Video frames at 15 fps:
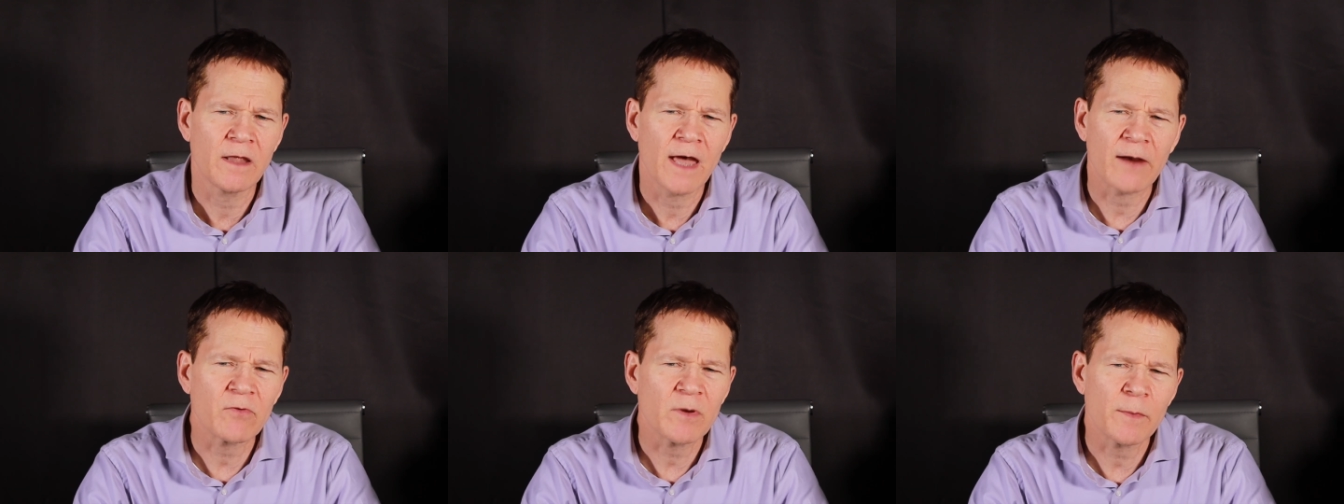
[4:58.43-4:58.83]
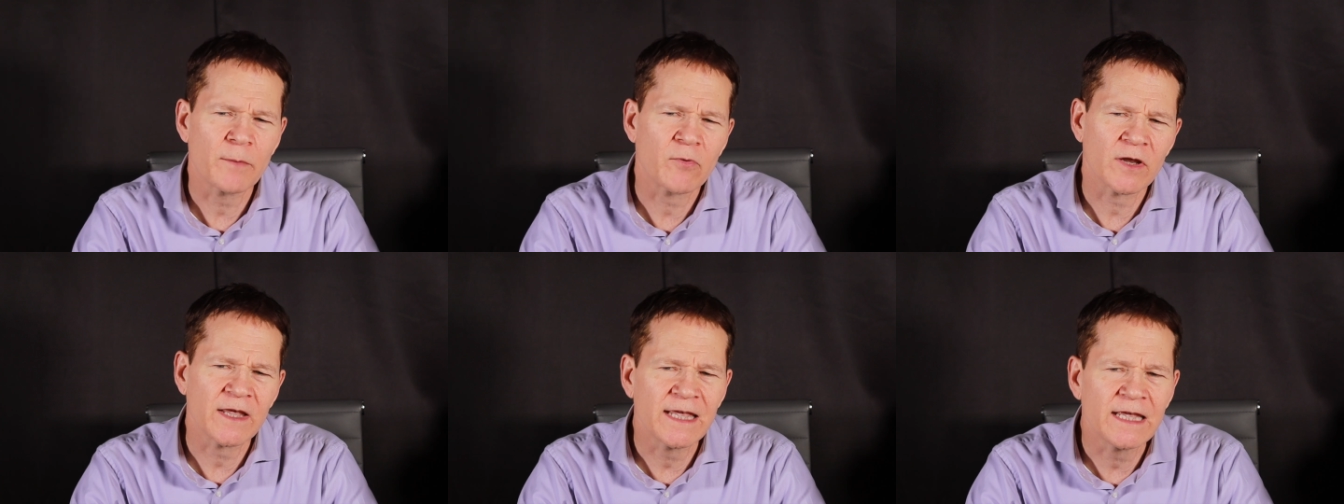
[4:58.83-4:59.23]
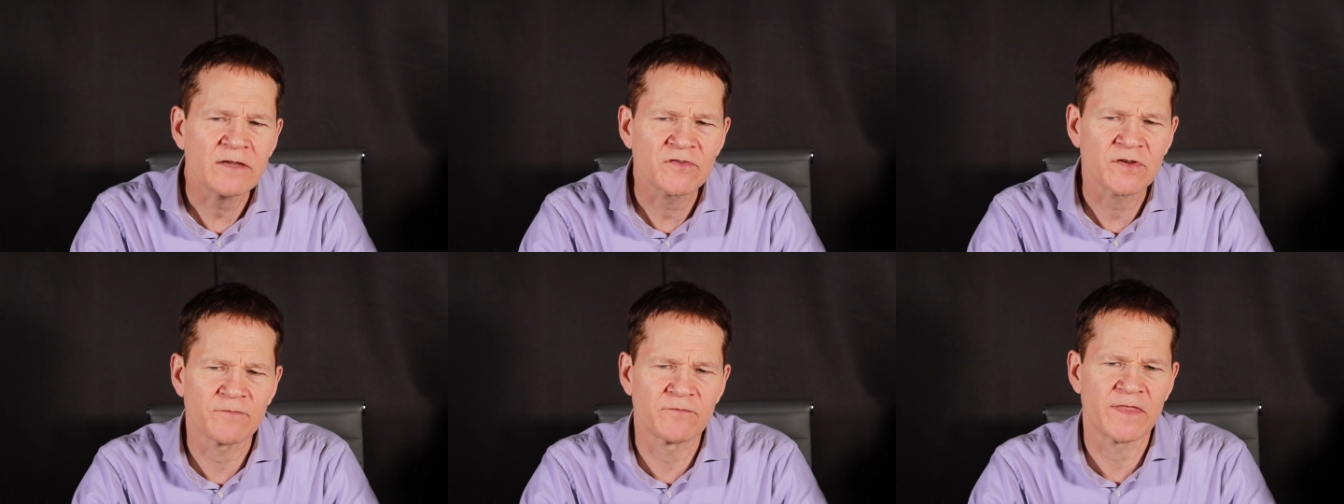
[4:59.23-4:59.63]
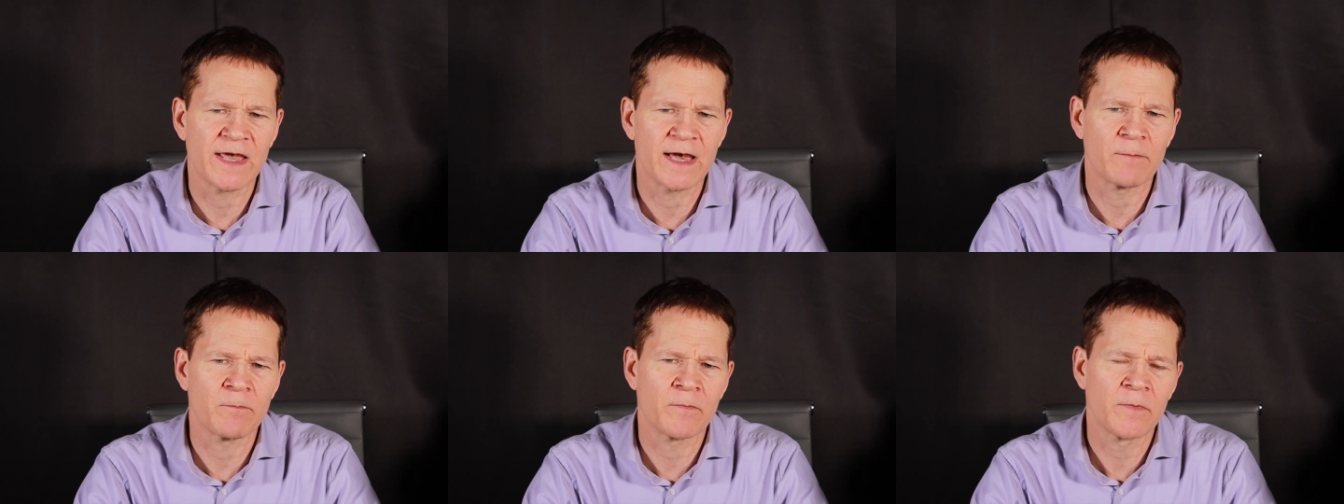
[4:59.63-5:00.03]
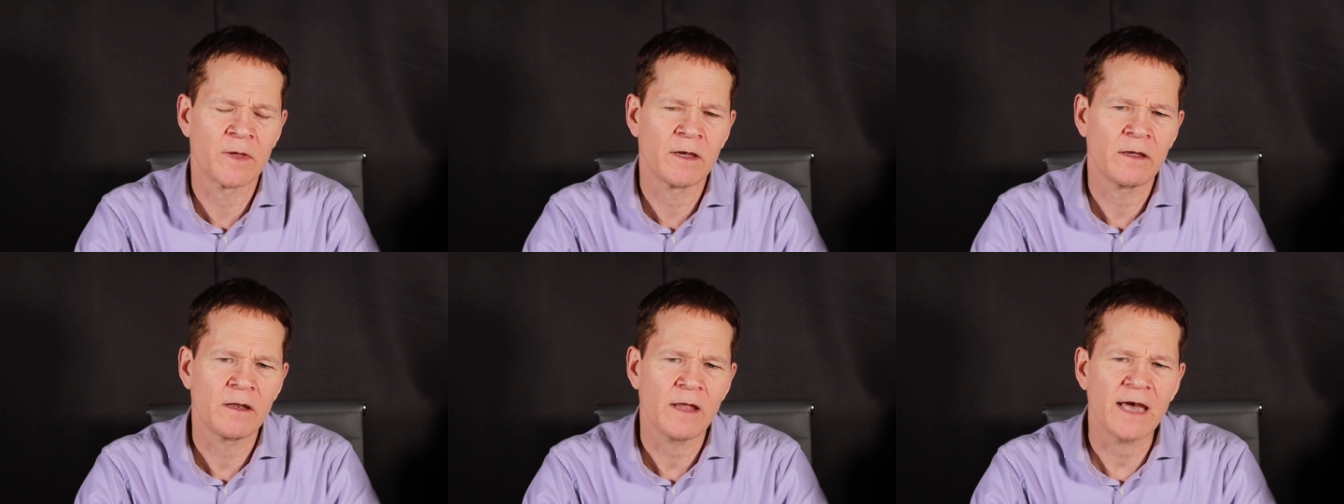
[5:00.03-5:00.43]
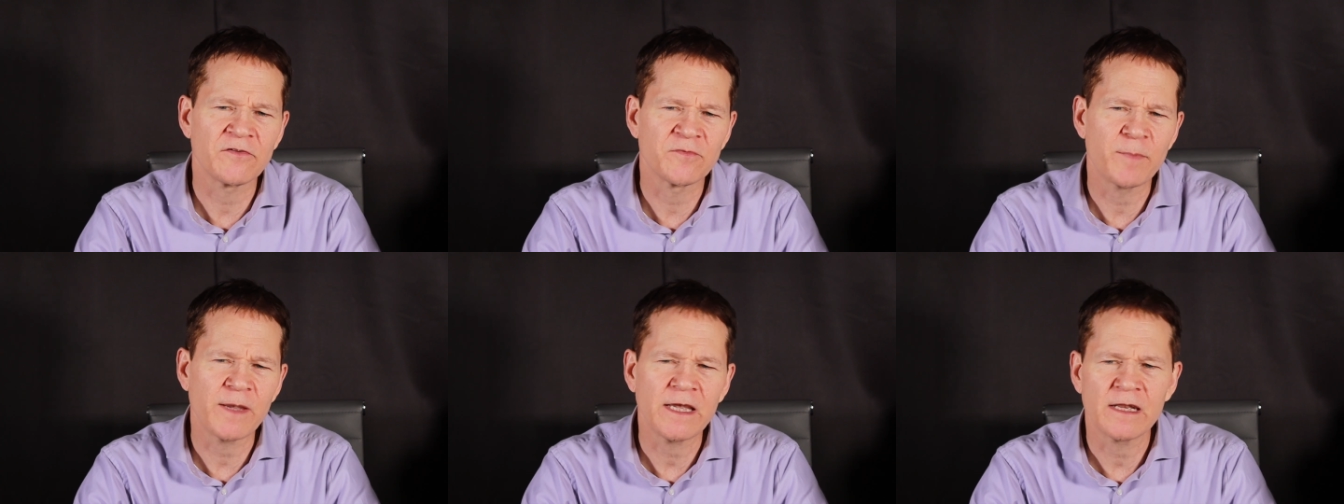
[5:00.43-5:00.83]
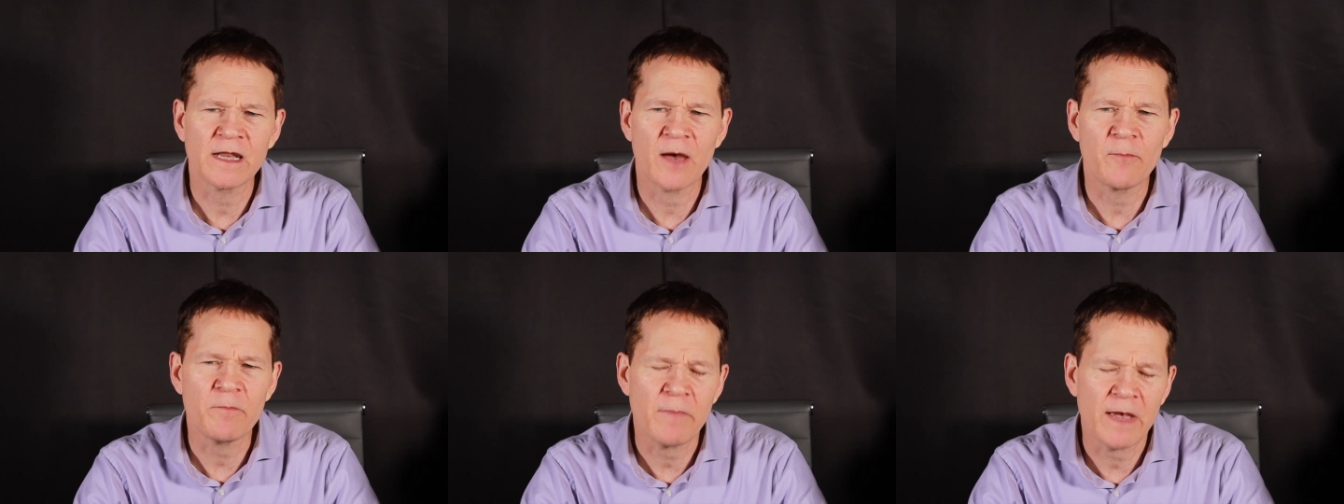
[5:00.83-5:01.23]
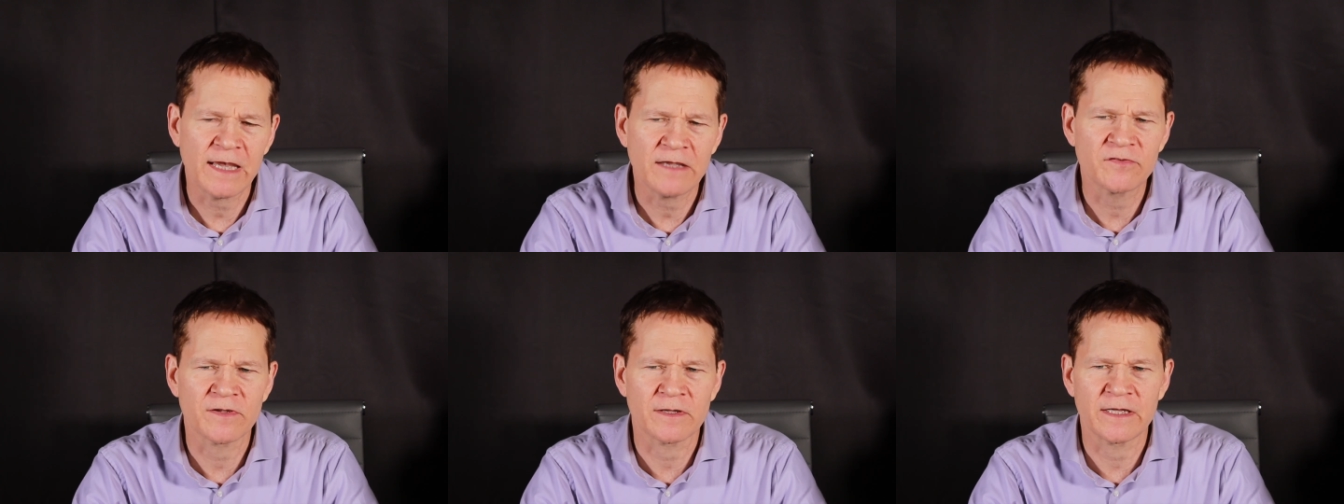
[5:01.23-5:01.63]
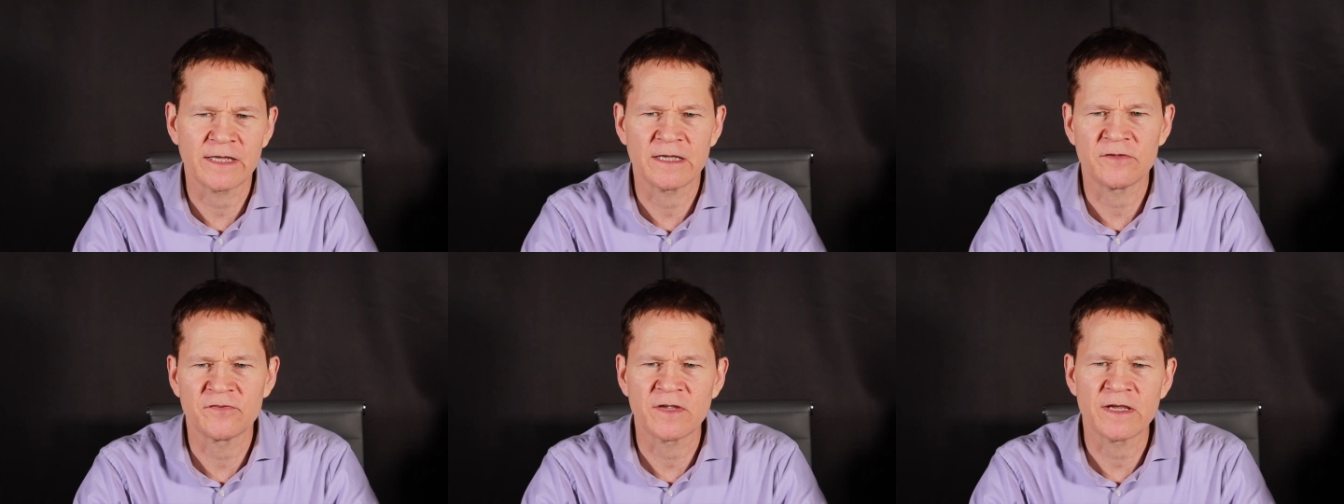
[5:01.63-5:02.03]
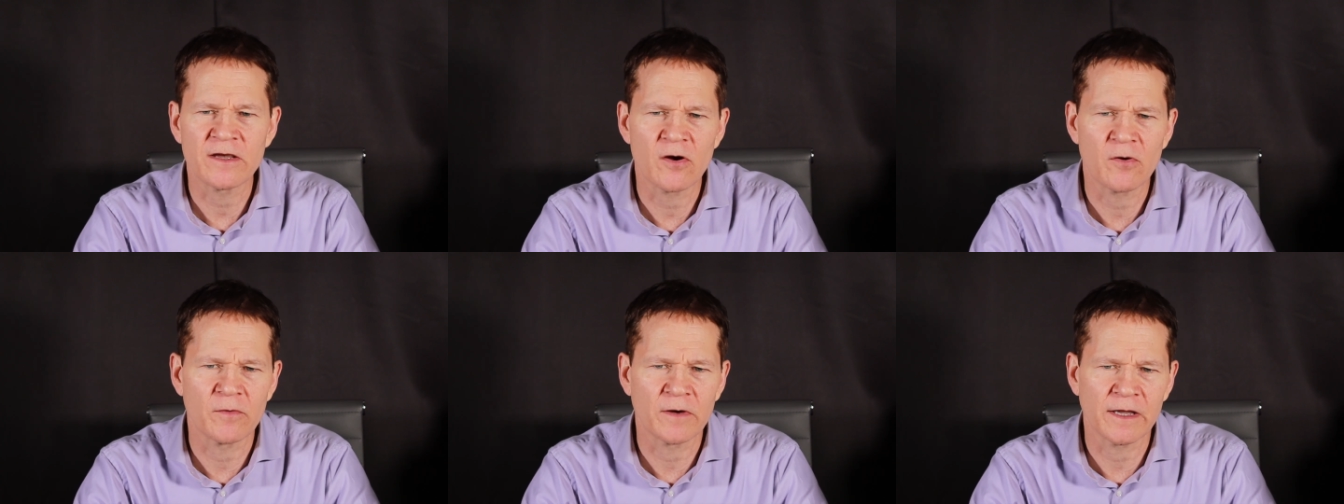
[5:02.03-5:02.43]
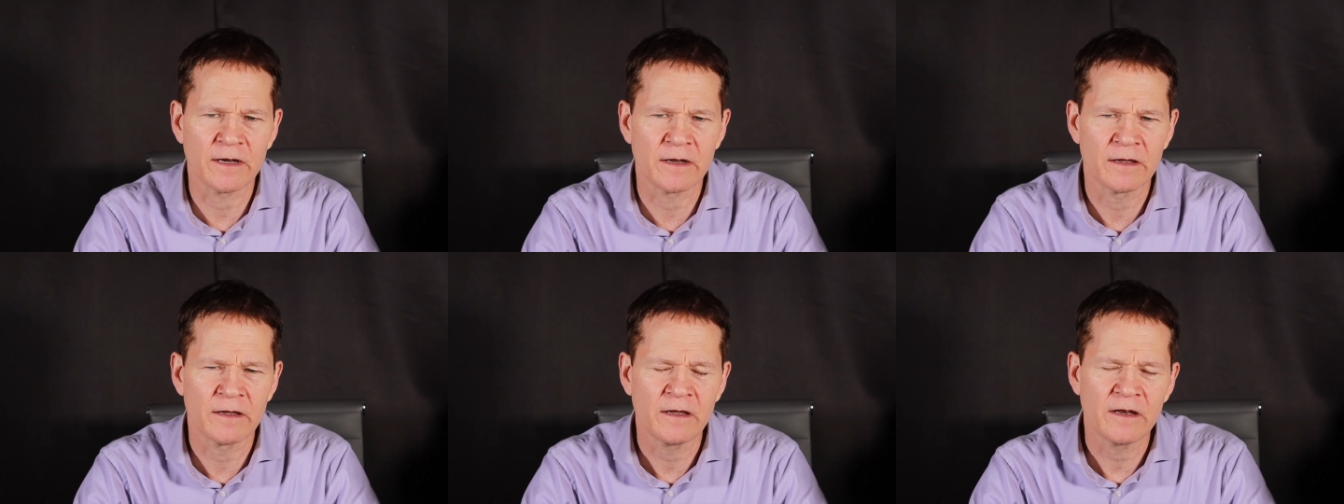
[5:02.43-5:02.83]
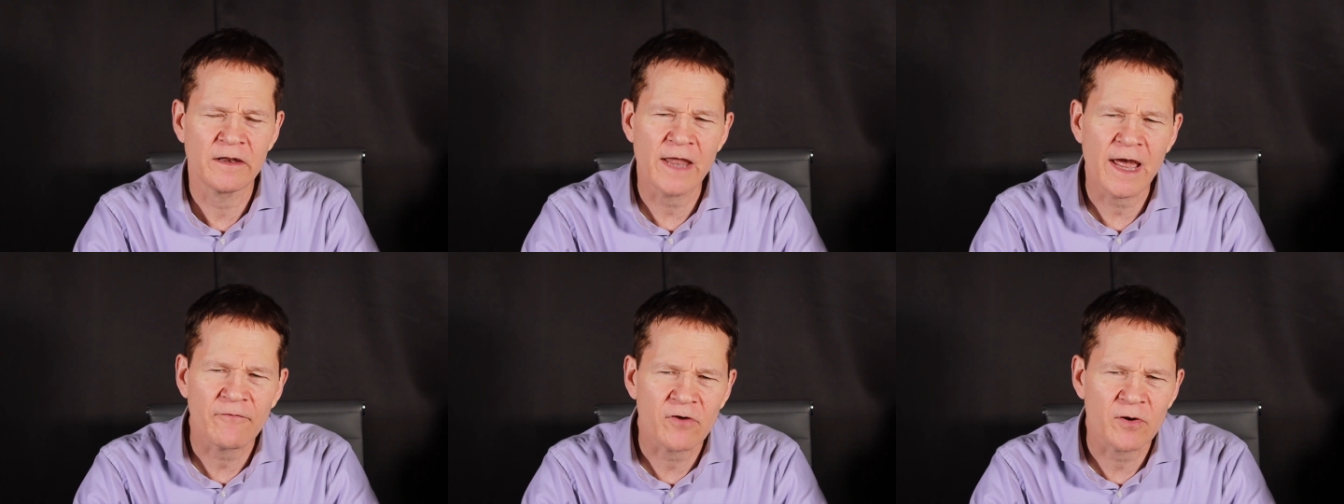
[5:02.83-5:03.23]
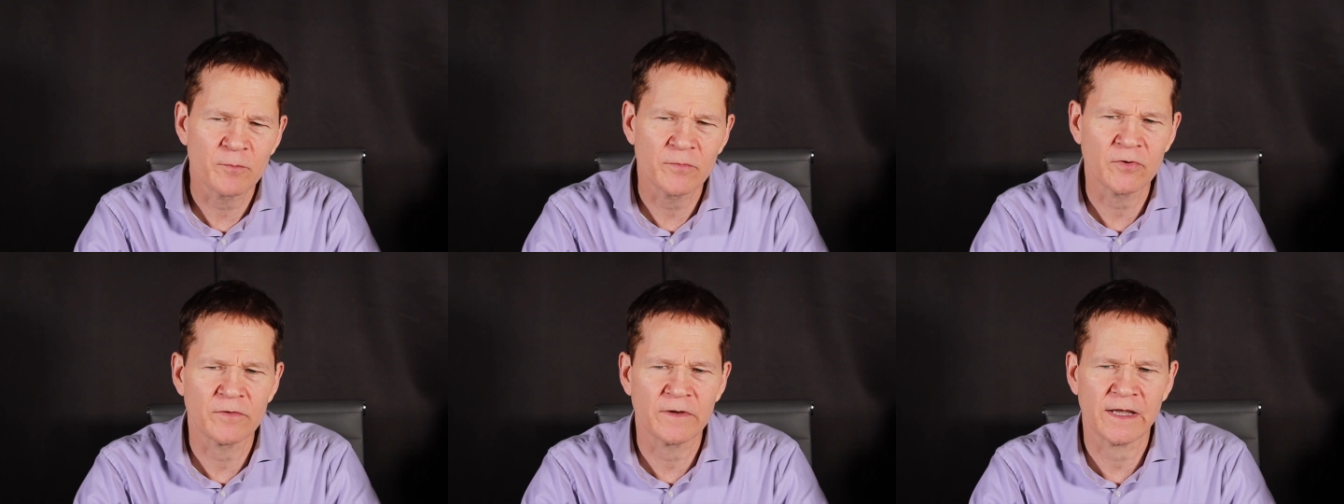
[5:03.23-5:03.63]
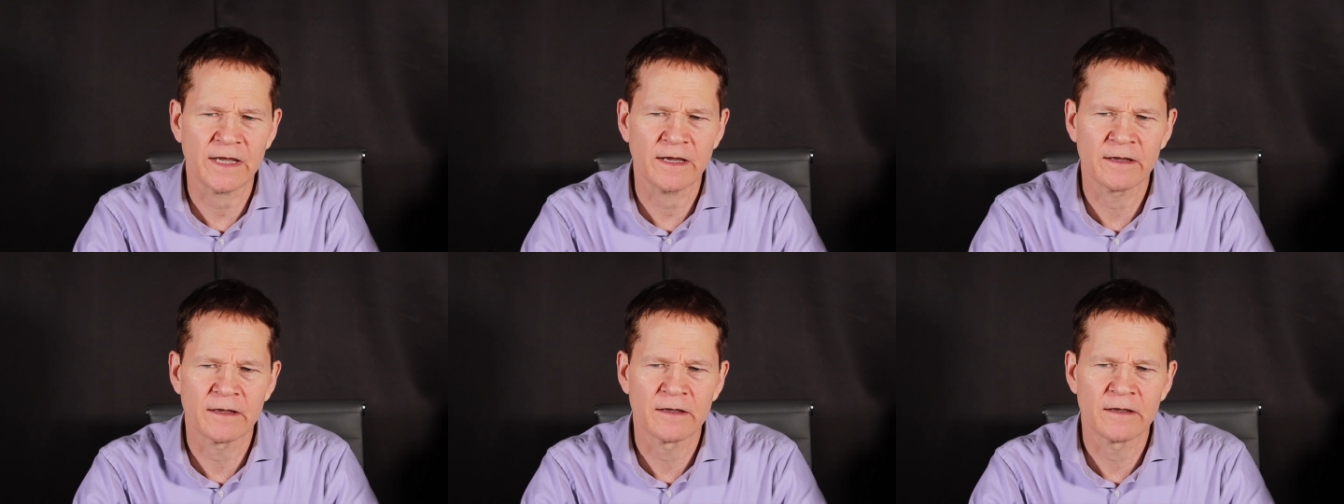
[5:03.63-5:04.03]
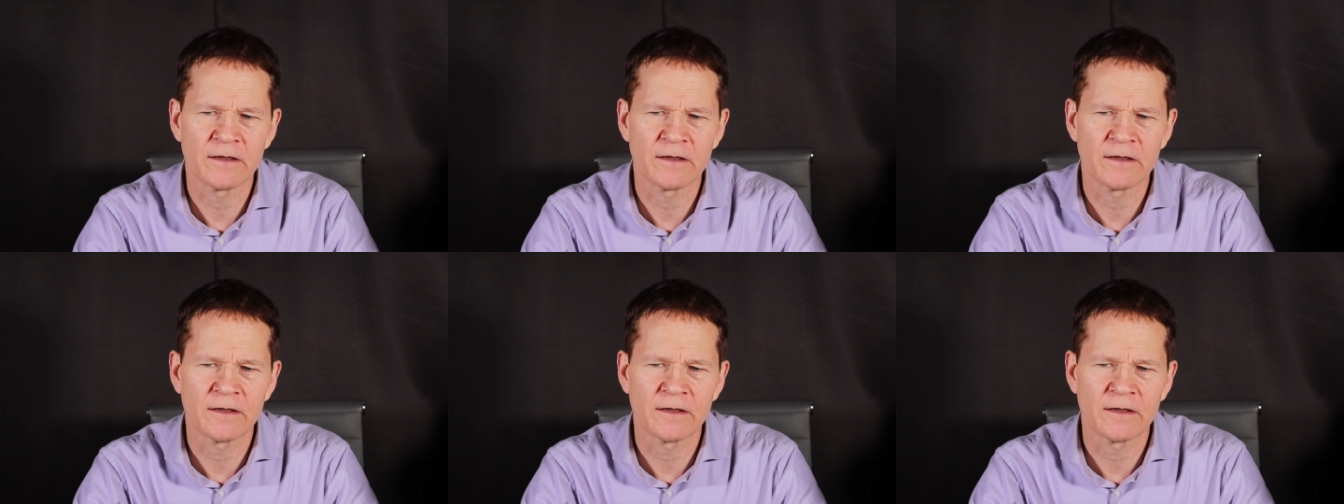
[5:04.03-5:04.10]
I remember each of them as being amazingly easygoing, never moody.